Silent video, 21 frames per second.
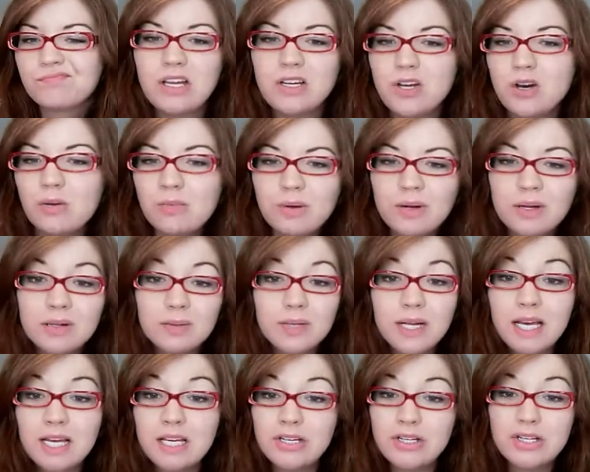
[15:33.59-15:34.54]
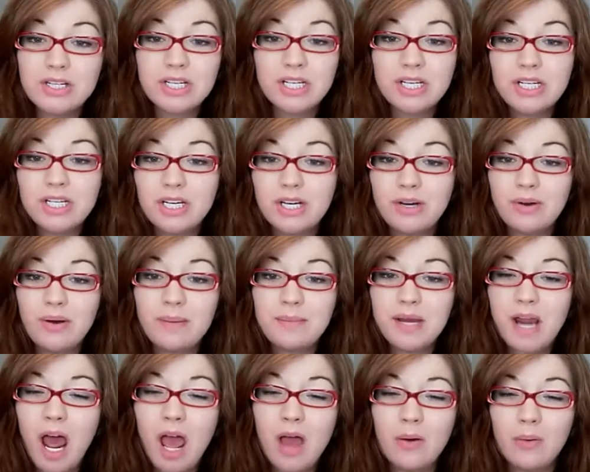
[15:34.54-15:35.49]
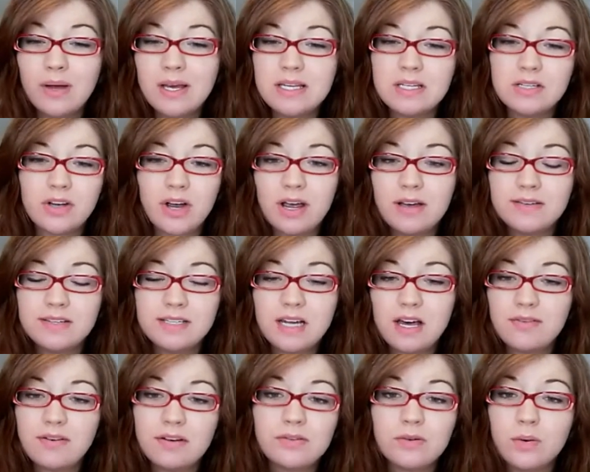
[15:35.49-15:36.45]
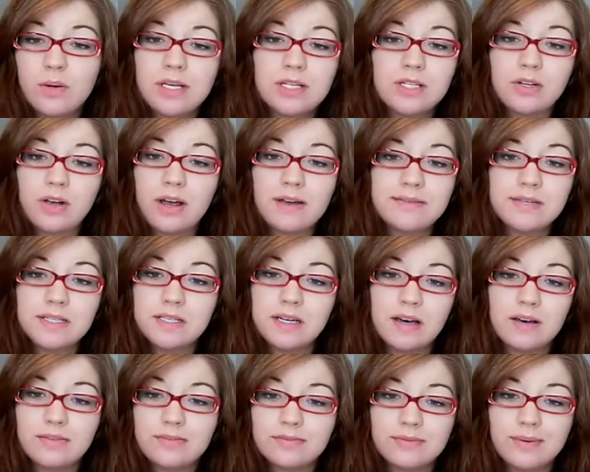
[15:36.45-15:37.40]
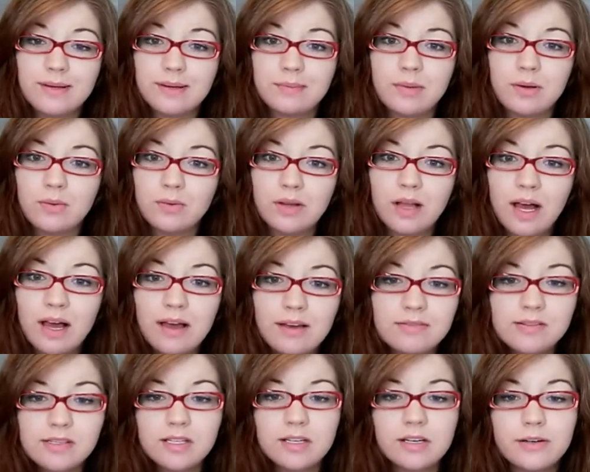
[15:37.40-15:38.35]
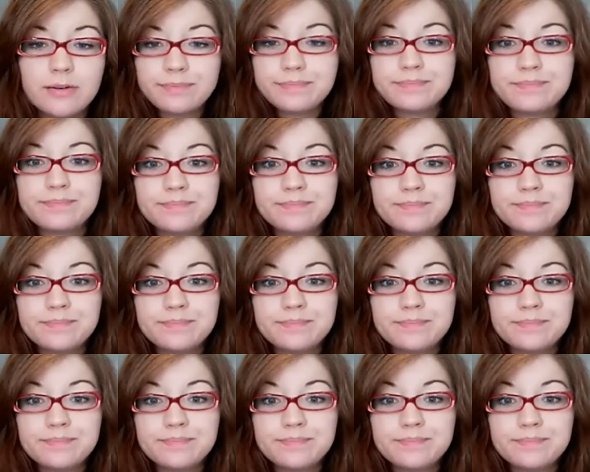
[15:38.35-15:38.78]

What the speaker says: No more than what I usually do. I mean, I always crave stuff. I've always craved stuff, like, my whole life, so.